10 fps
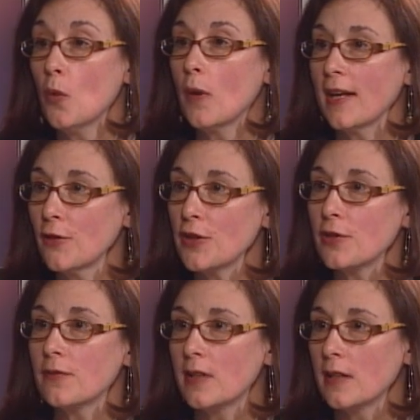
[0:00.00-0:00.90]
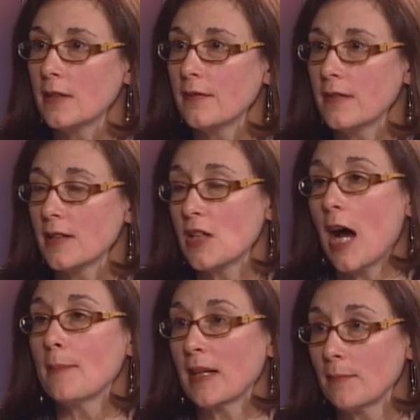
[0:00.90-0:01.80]
whatever the, the, the
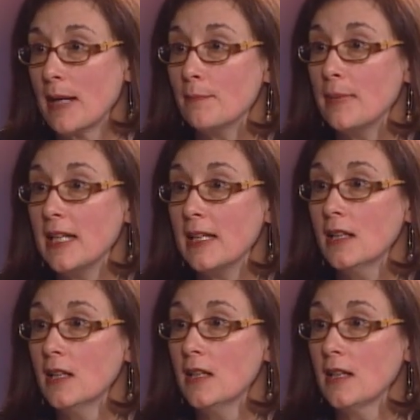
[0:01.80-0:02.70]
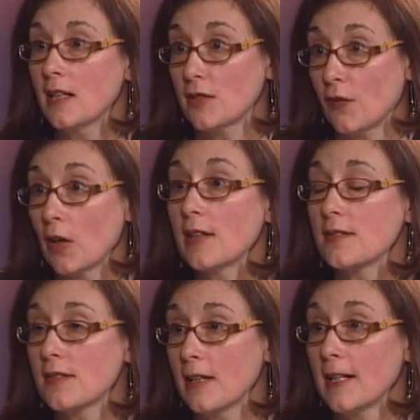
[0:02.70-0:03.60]
topic might be as far
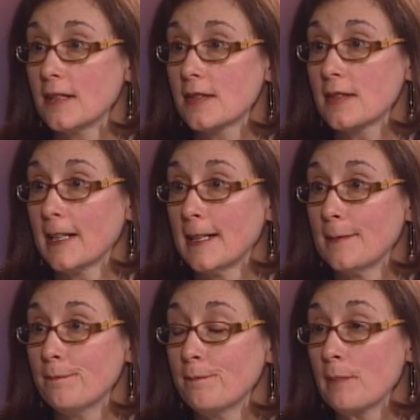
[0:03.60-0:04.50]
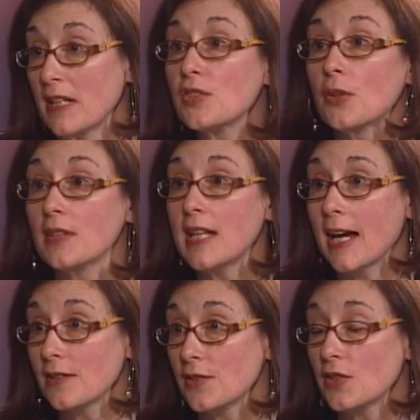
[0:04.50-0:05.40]
as, as um, Minnesota
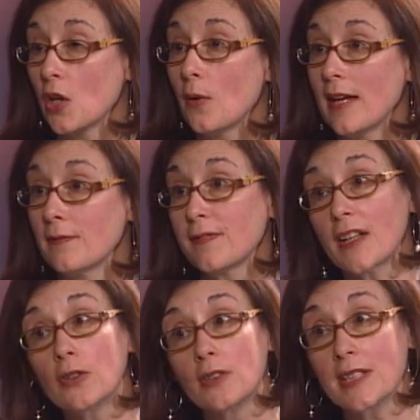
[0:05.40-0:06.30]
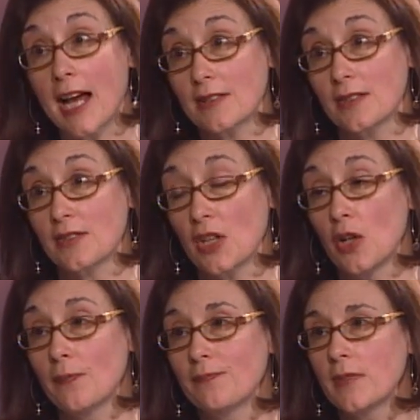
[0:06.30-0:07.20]
taxes go and federal taxes go,
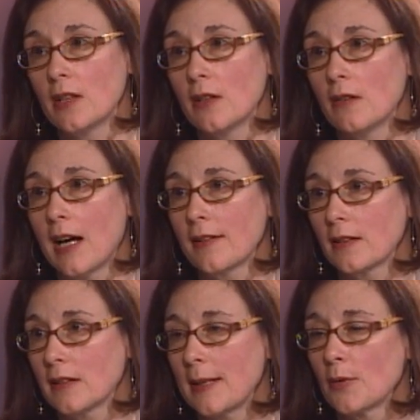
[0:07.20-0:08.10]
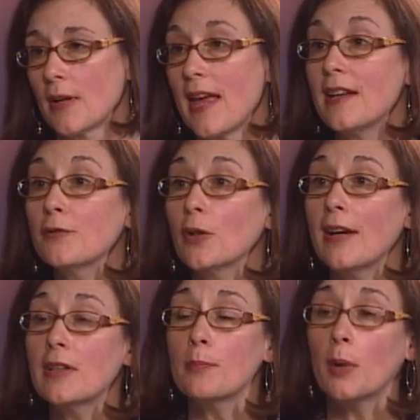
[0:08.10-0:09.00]
you know, how to claim the right. And if you're
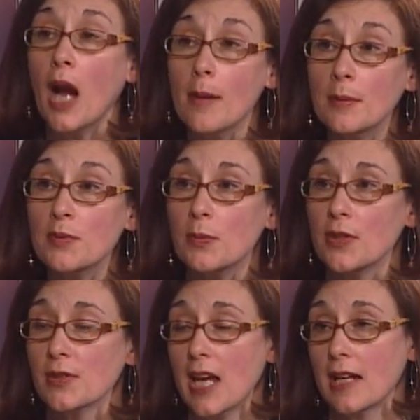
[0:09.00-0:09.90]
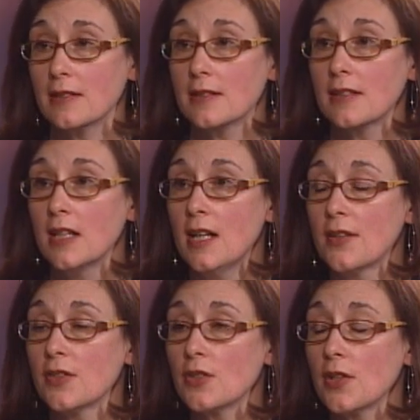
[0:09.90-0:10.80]
having mm -hmm. problems with your taxes,
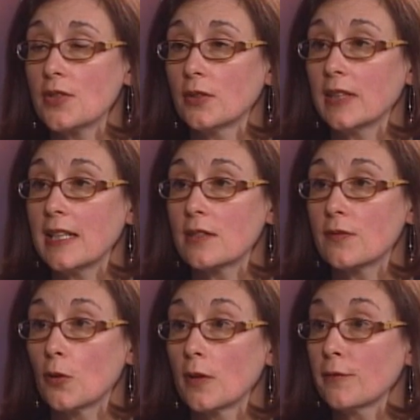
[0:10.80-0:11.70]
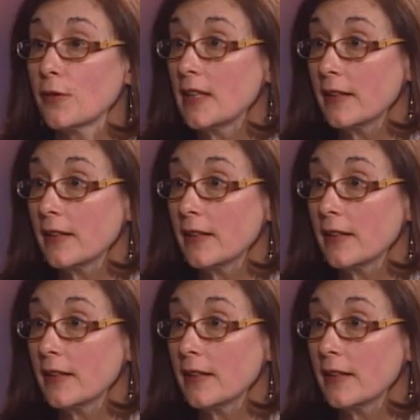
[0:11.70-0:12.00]
there's also links for free